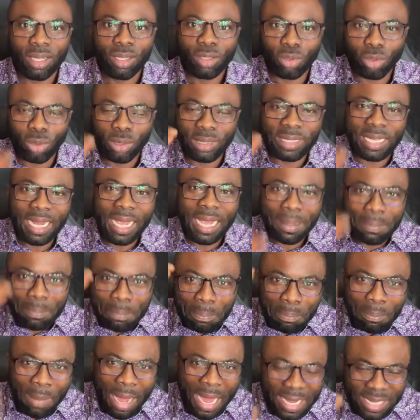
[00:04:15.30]
Today
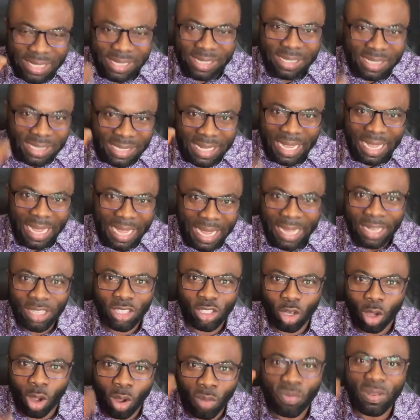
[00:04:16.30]
marks the
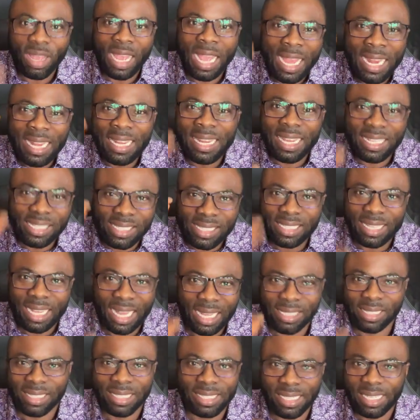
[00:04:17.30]
end of any
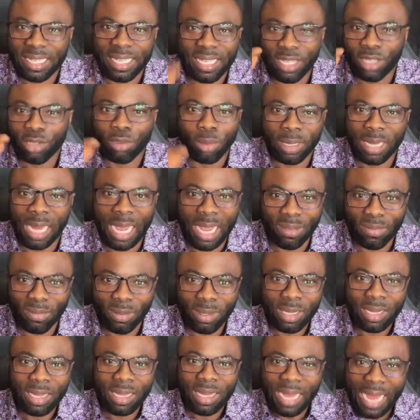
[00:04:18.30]
scarcity in your life.
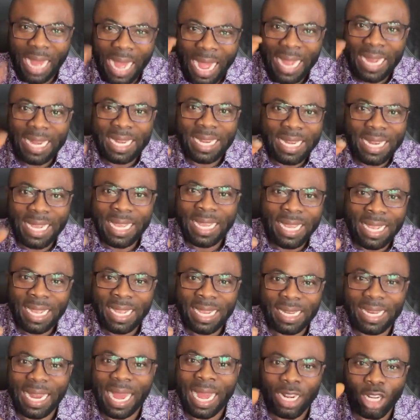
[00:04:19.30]
I
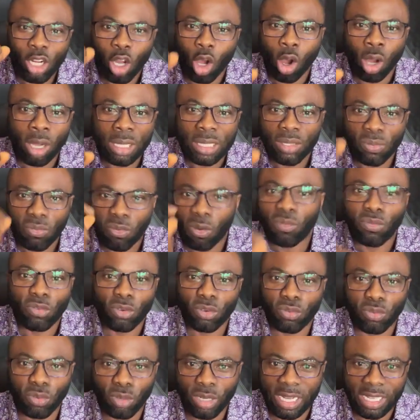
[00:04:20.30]
need an oil for
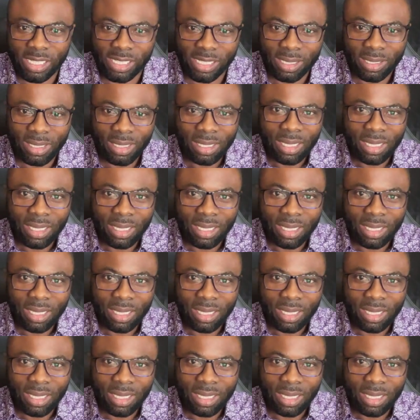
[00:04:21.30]
fruitfulness.